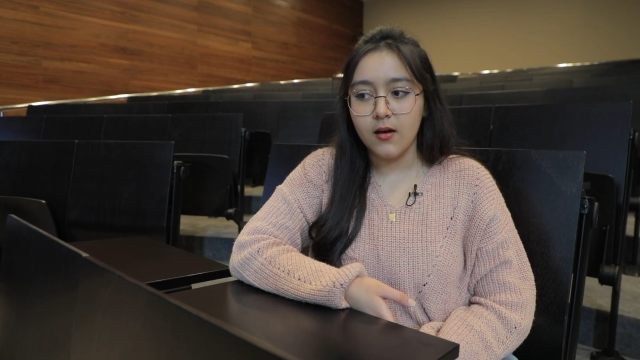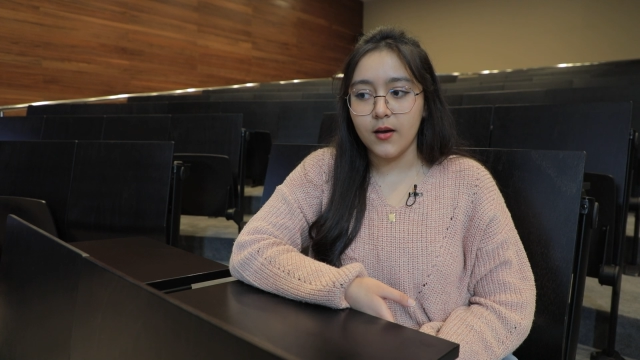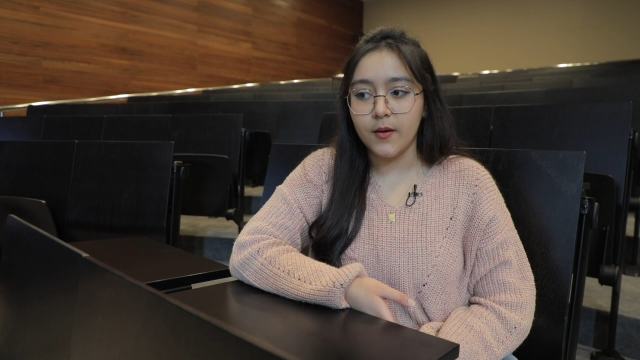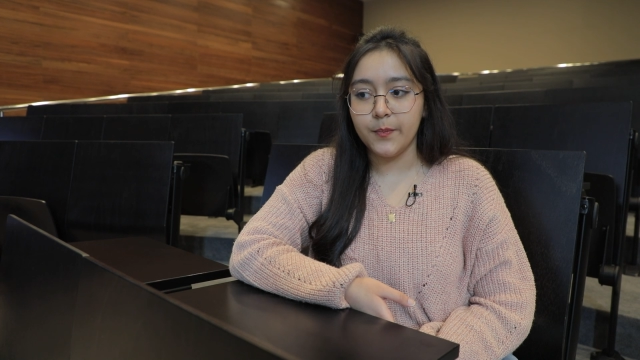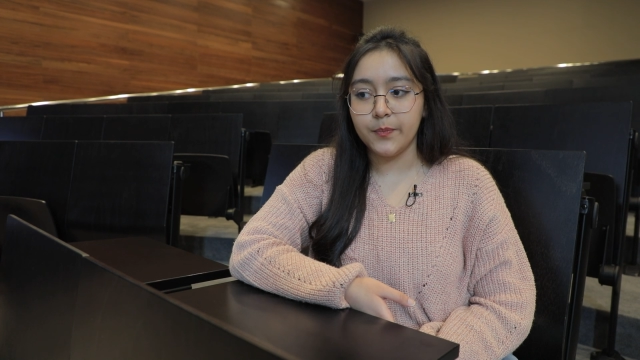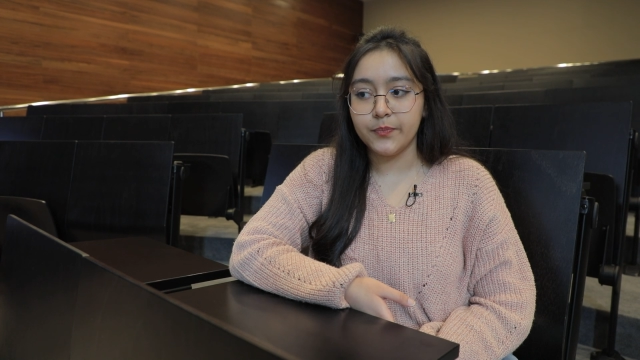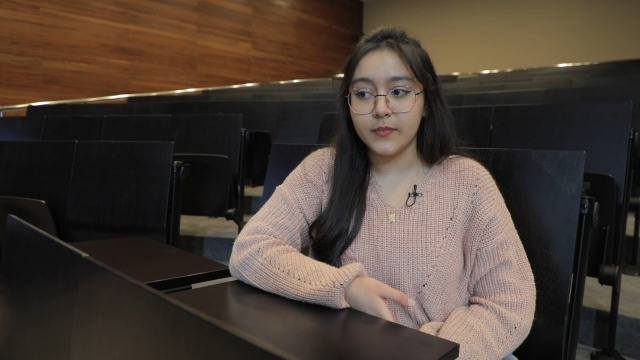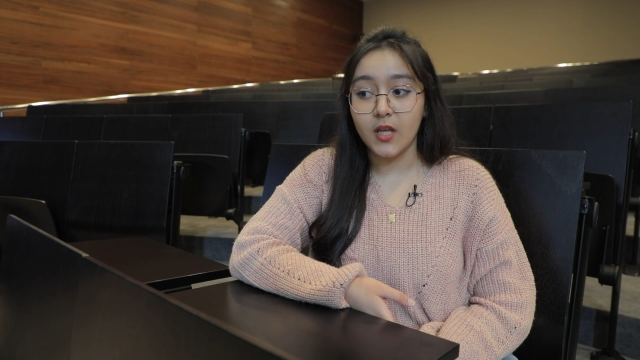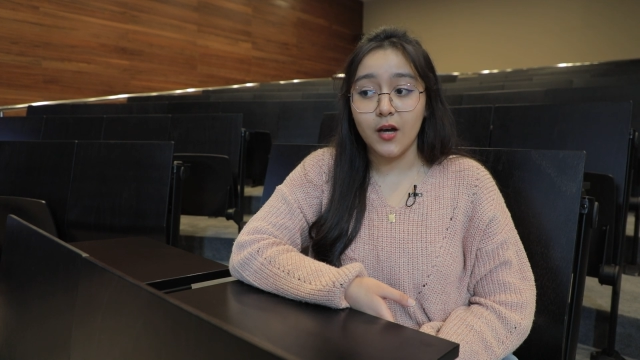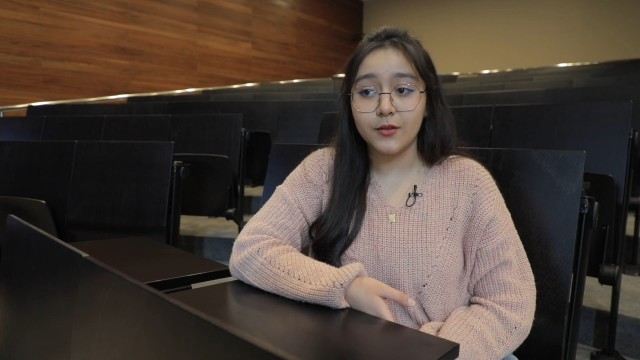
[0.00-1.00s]

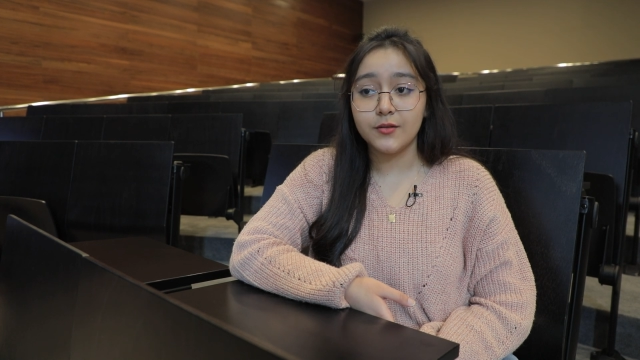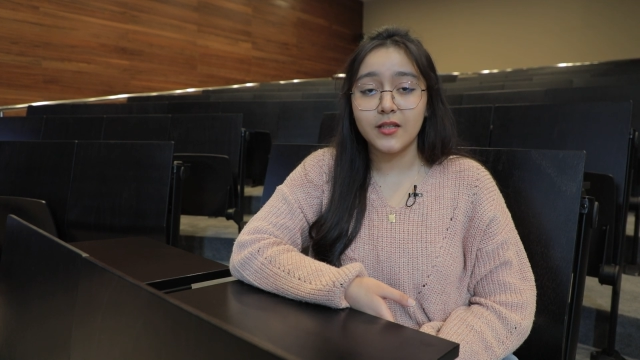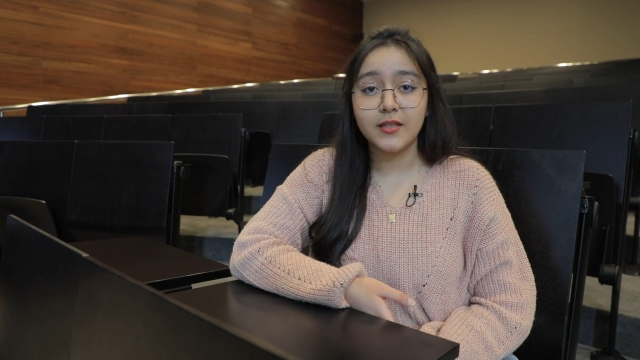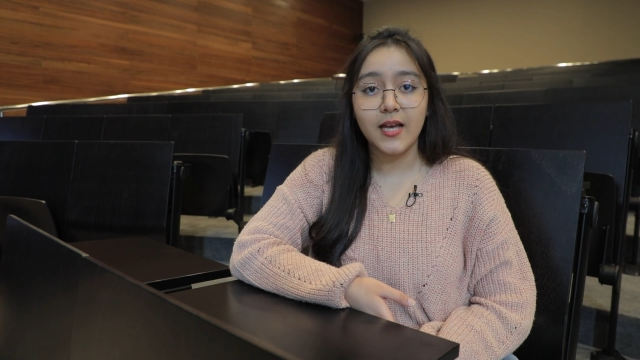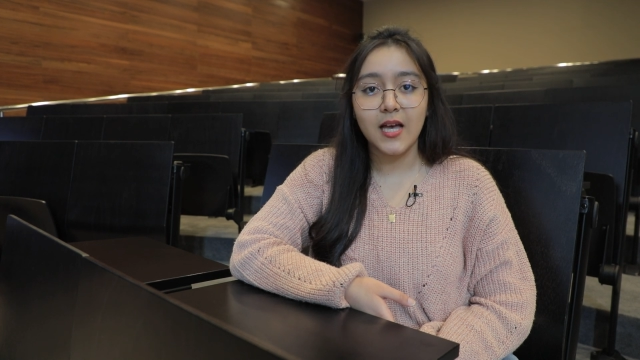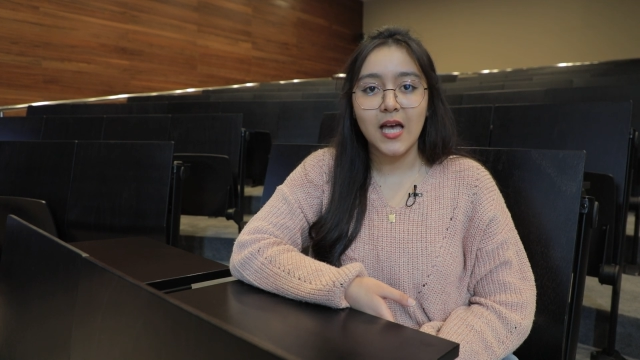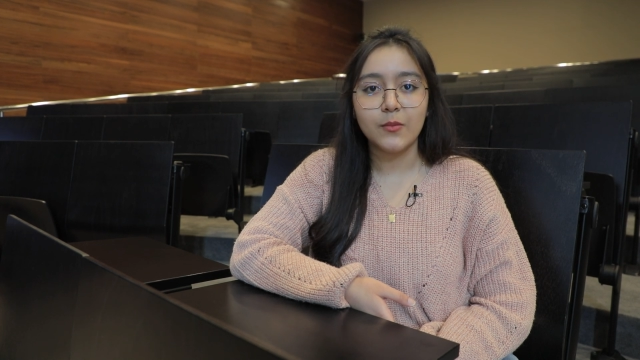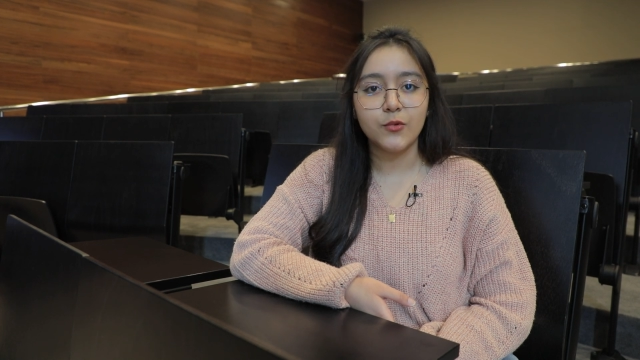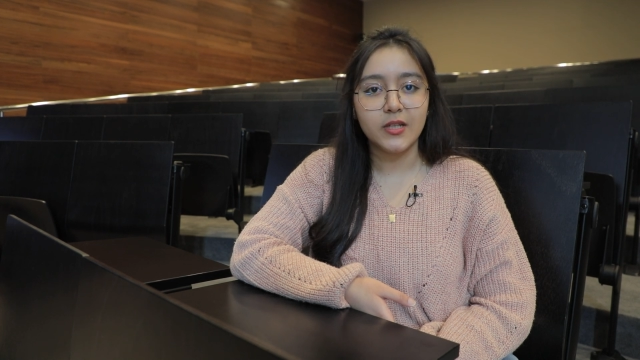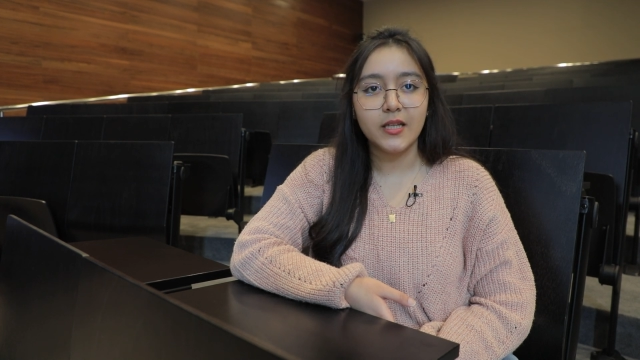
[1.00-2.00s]
Other than that,
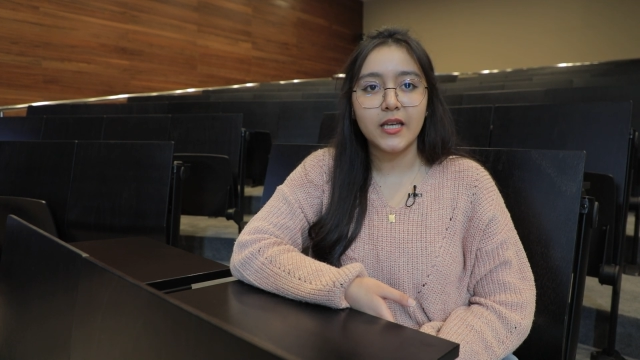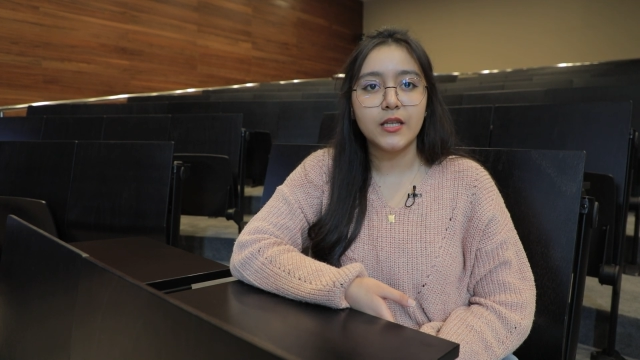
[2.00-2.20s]
I'm really